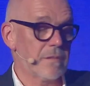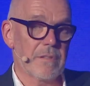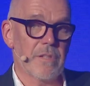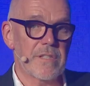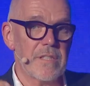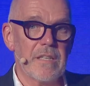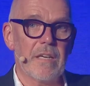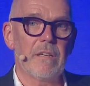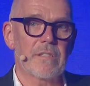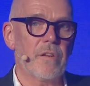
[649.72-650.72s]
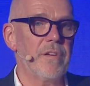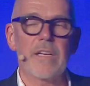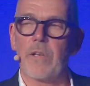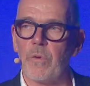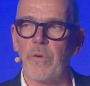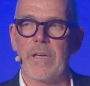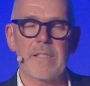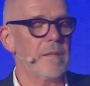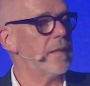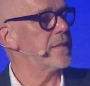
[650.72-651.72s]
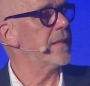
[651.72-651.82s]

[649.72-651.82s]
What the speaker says: consider a sonic logo as an